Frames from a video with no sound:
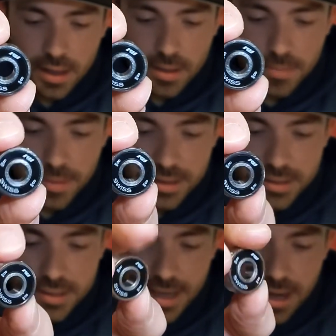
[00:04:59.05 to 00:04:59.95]
but you see
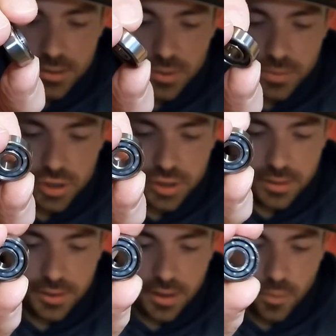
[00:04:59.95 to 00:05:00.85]
how it's only shielded
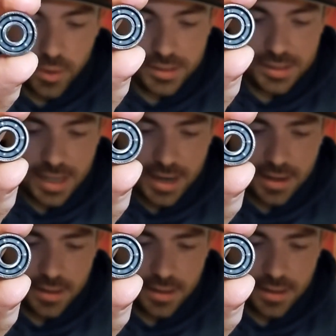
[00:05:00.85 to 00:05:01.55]
on one side?